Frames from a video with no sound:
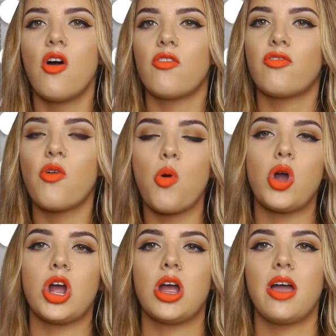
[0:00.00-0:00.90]

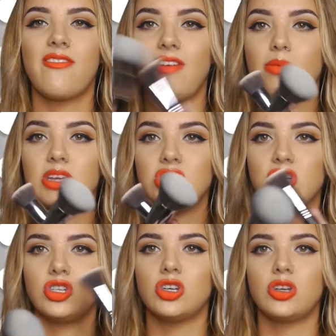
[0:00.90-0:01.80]
for
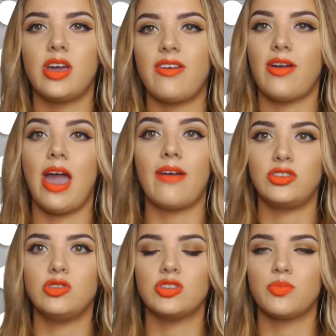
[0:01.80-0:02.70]
foundation if I have
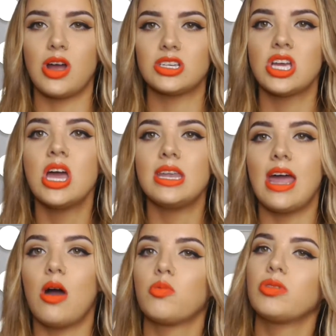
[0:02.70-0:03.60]
to use a brush.
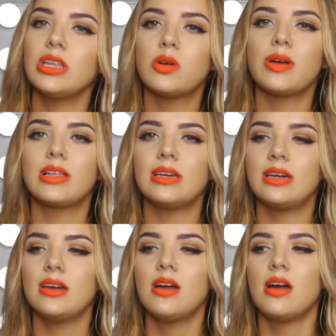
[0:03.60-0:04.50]
Now, really
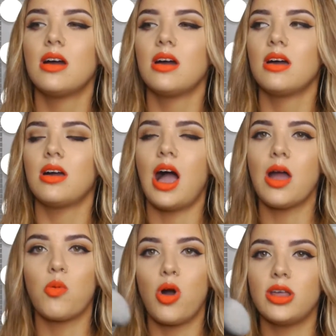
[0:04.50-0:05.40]
quickly,
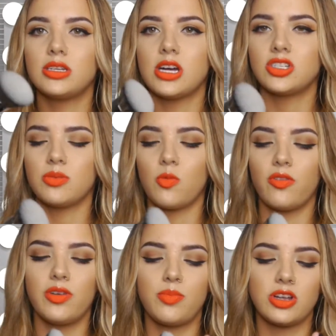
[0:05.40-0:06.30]
I want to touch on
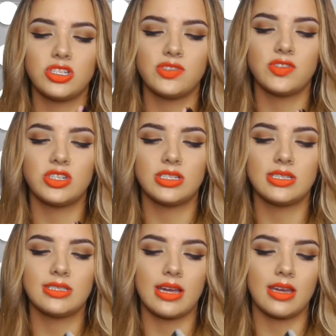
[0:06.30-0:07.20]
Morphe brushes for just
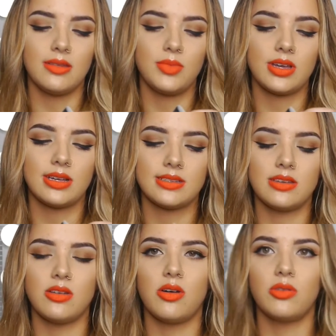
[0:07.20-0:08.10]
a second because I
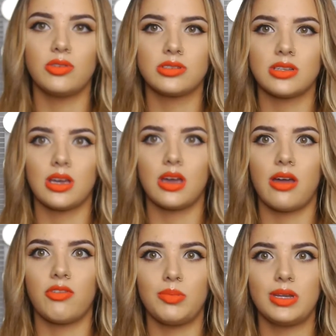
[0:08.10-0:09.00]
know there's like
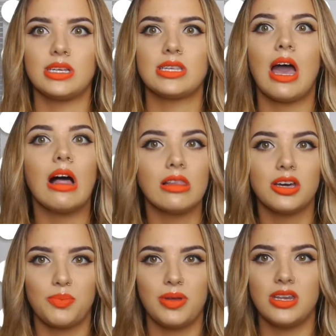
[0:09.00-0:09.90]
everybody's
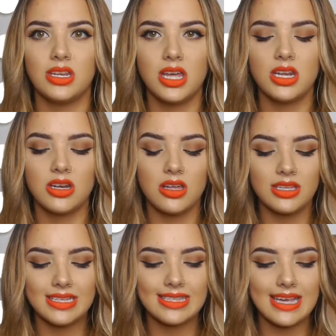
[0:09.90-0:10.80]
hella opinionated on
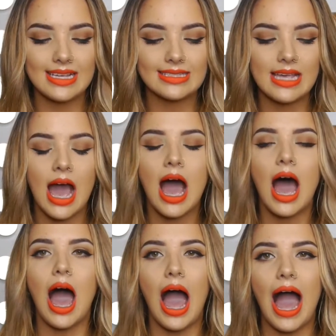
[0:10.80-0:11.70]
these things.
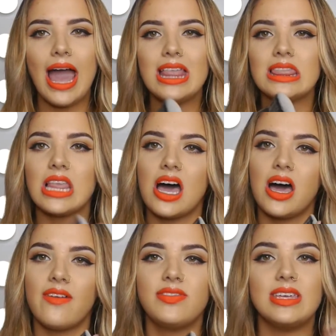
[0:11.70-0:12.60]
I
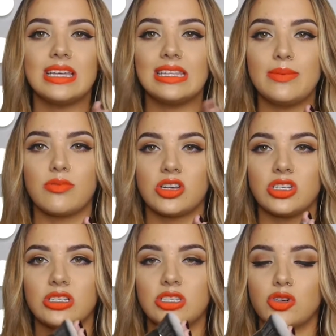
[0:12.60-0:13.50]
love the Elite
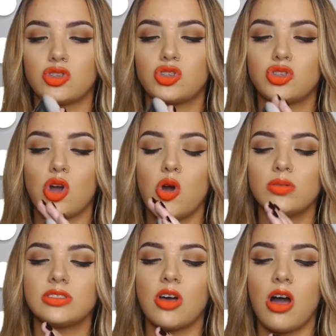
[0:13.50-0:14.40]
brushes. They're
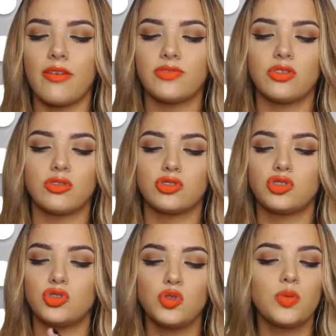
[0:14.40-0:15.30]
so soft, they're
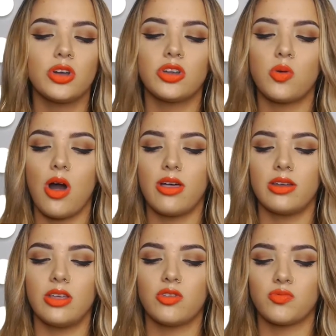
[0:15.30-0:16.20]
super good
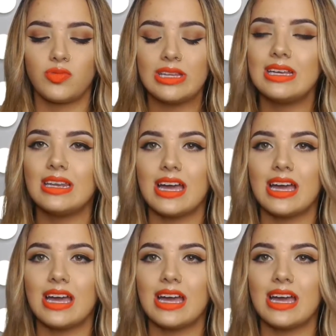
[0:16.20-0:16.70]
quality, they're really